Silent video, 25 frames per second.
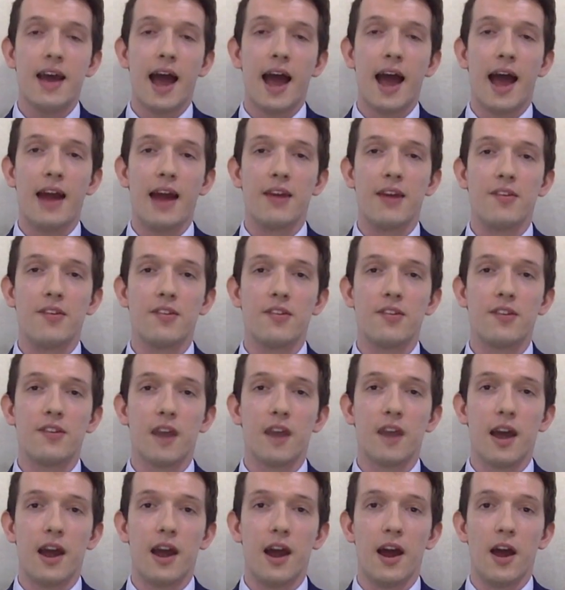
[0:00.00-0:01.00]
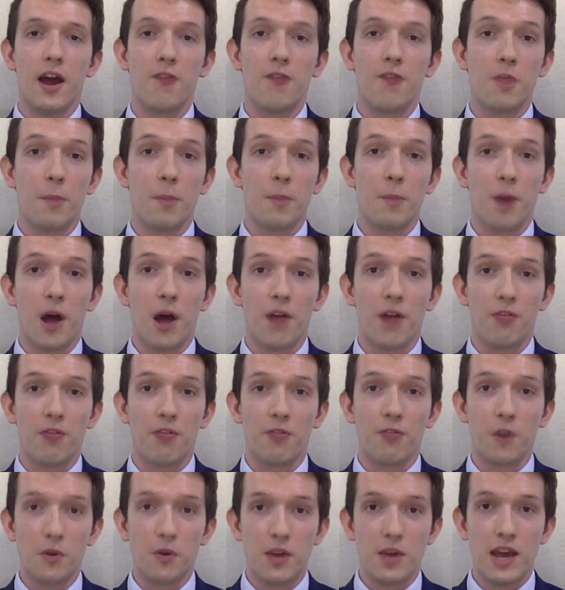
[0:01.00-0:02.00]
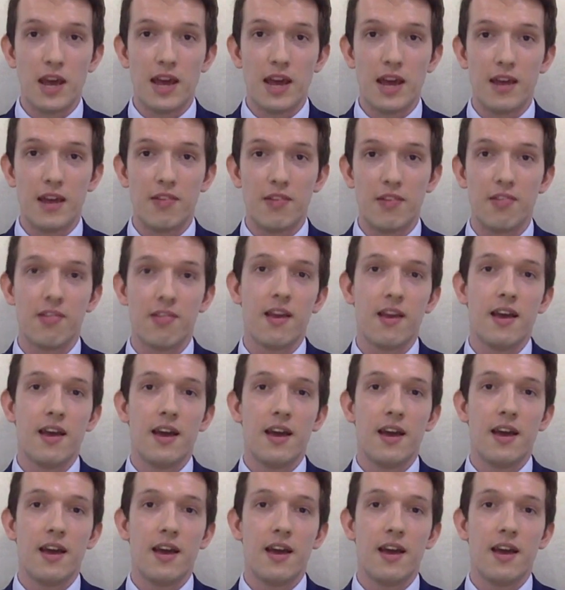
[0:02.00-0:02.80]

And uh, over the past few years,